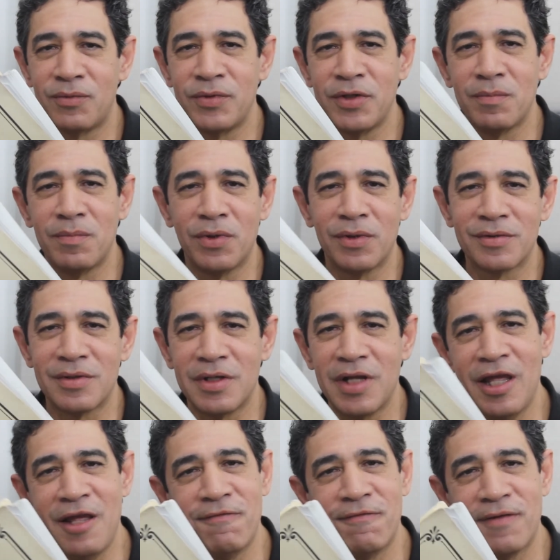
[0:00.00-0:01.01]
real books in
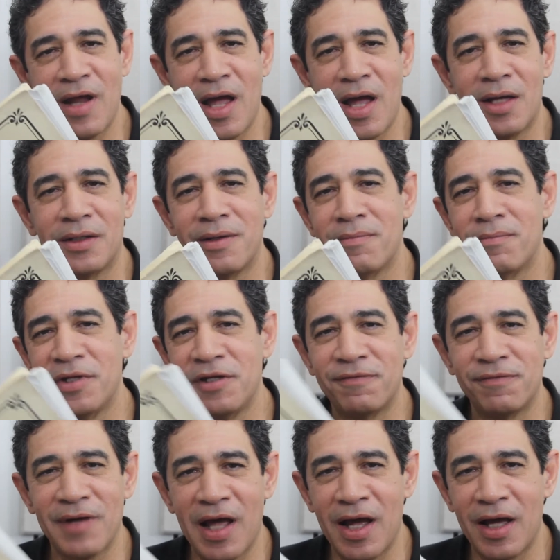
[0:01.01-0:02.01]
E flat and B
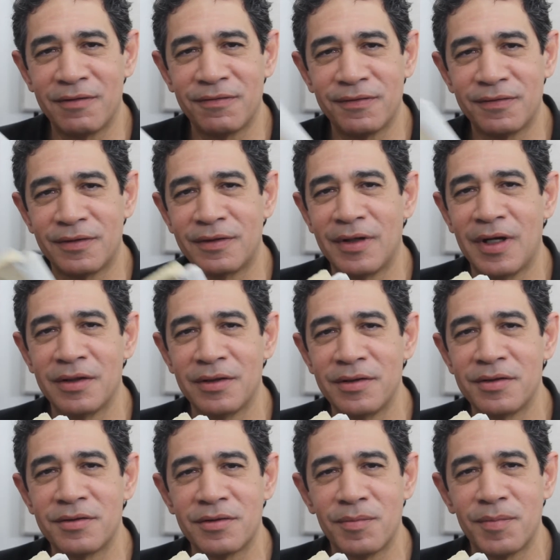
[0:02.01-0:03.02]
flat for other
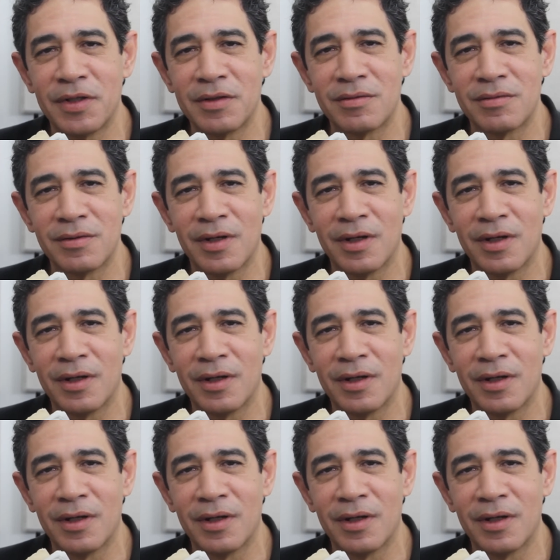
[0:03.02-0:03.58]
instruments.